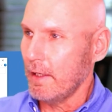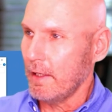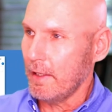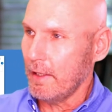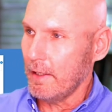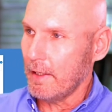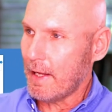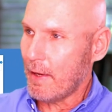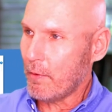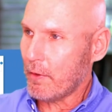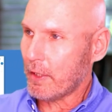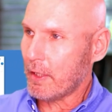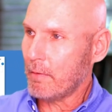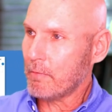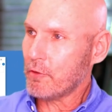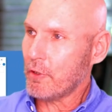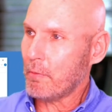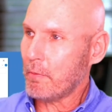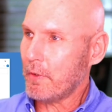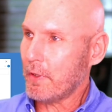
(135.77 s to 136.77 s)
And now when it
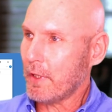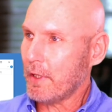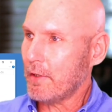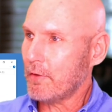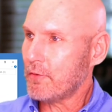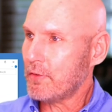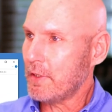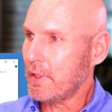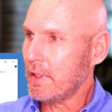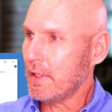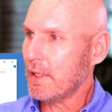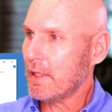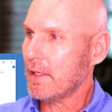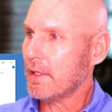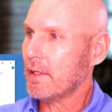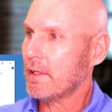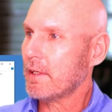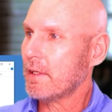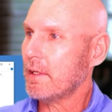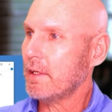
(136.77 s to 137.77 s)
comes up, what you're going to see
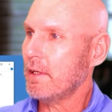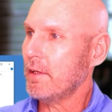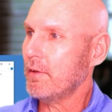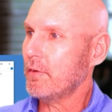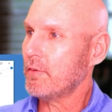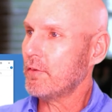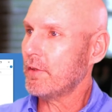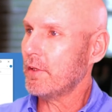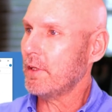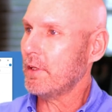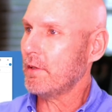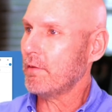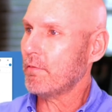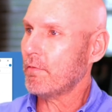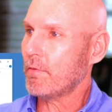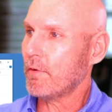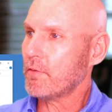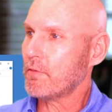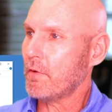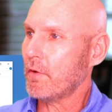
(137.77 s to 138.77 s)
is
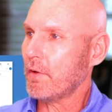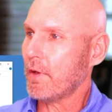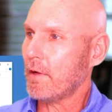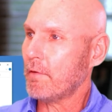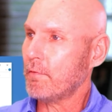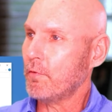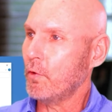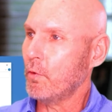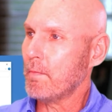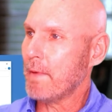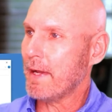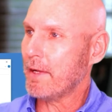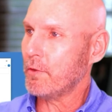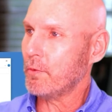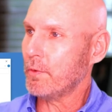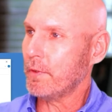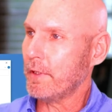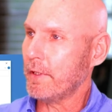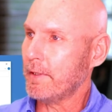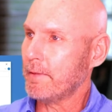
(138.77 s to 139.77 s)
first of all, you got a full
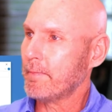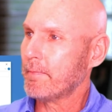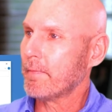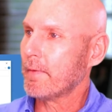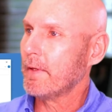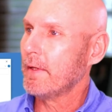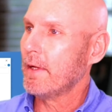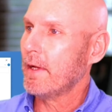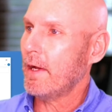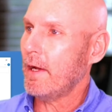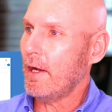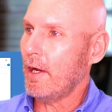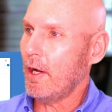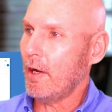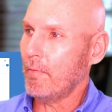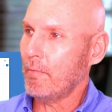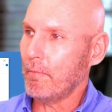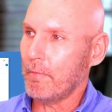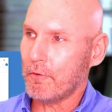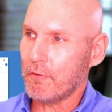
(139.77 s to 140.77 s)
manual in there.
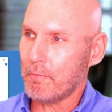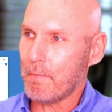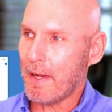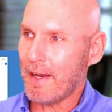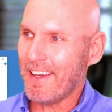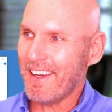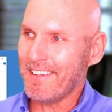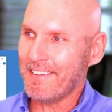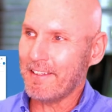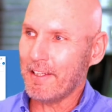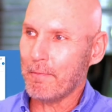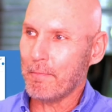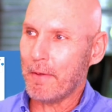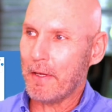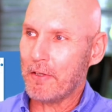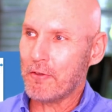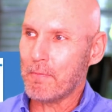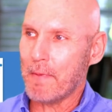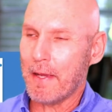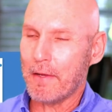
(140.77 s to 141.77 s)
It's about an
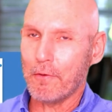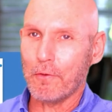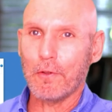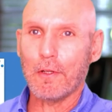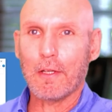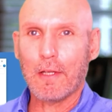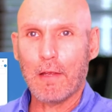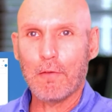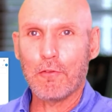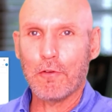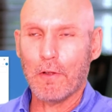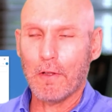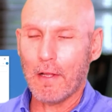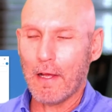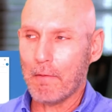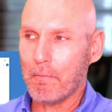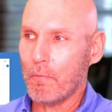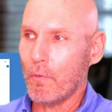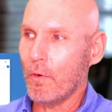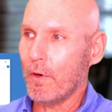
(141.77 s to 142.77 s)
18-page manual that gives you a
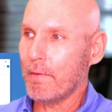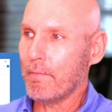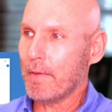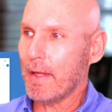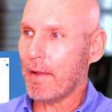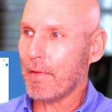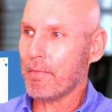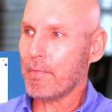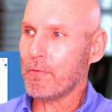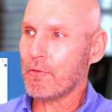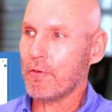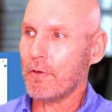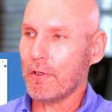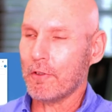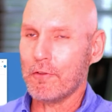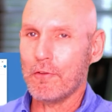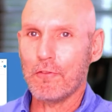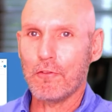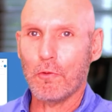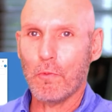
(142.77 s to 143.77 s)
lot more in-depth
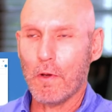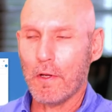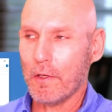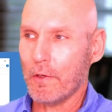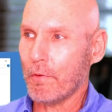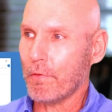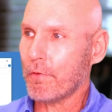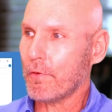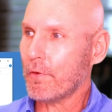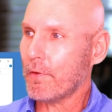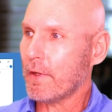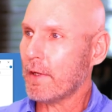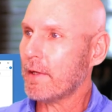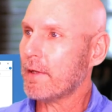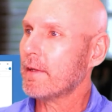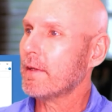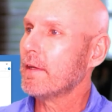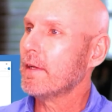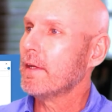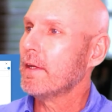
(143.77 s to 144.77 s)
instructions. You want to go through that.
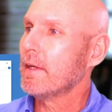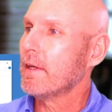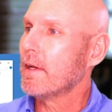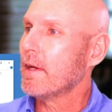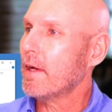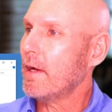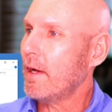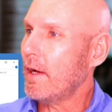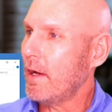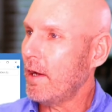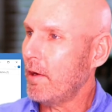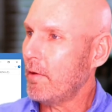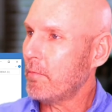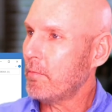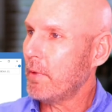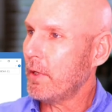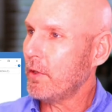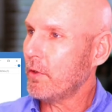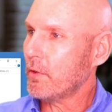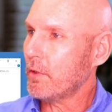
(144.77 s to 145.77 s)

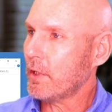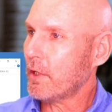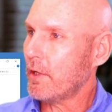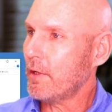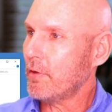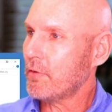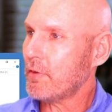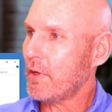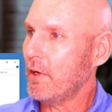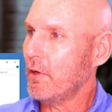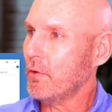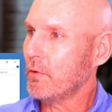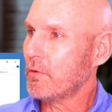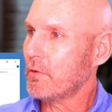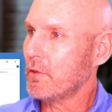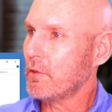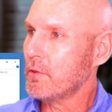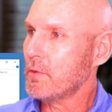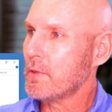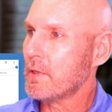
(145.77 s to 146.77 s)
But you click on this
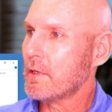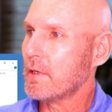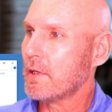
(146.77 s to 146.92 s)
L2.